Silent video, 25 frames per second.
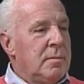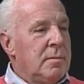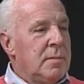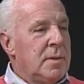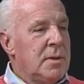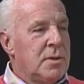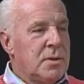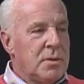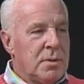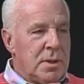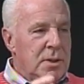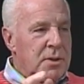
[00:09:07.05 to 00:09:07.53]
They
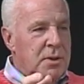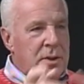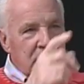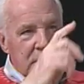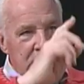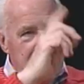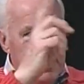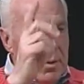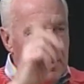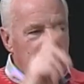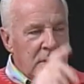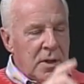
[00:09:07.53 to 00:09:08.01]
saw each other
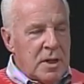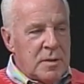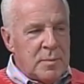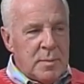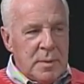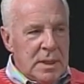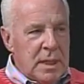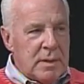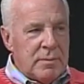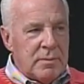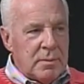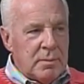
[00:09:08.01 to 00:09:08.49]
in the halls
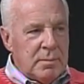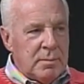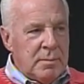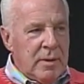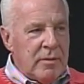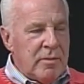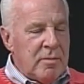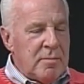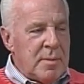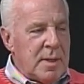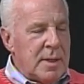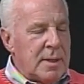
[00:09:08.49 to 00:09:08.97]
but never
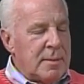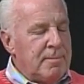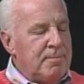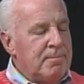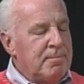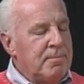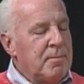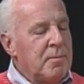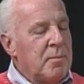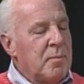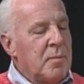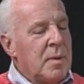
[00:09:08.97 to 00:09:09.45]
met
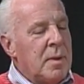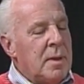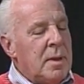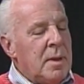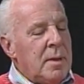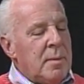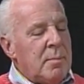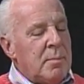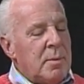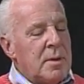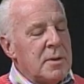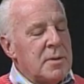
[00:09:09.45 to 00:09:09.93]

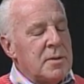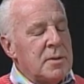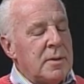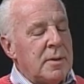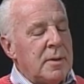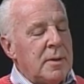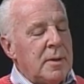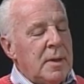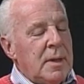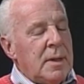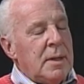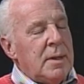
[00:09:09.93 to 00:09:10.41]
personally.